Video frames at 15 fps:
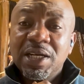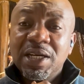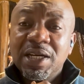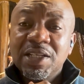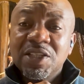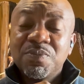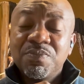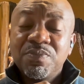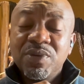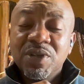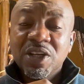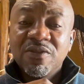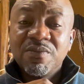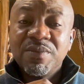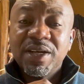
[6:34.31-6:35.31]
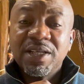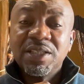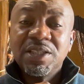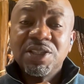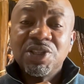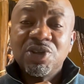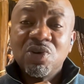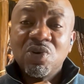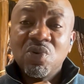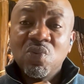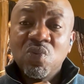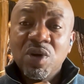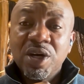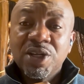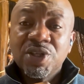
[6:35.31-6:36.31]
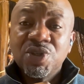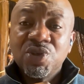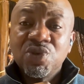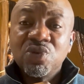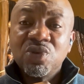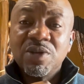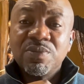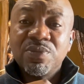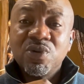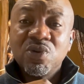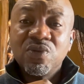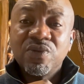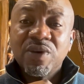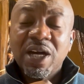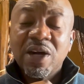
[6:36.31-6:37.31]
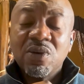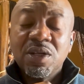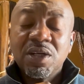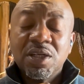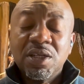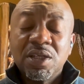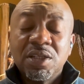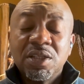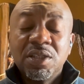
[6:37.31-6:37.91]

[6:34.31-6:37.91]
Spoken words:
as government, you know, works to improve our